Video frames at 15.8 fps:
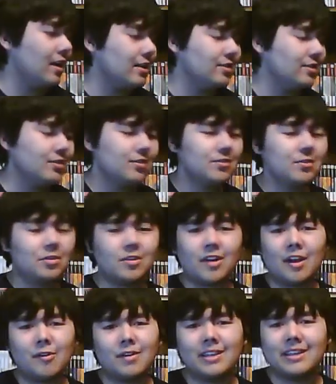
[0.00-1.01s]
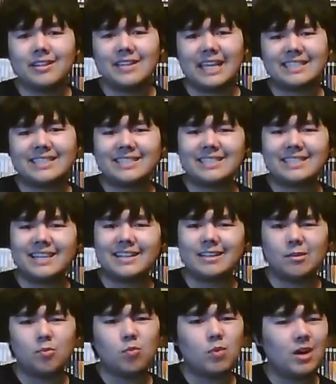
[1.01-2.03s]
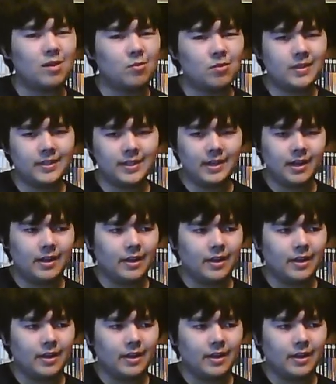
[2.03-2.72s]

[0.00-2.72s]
console, nor do I really necessarily want one.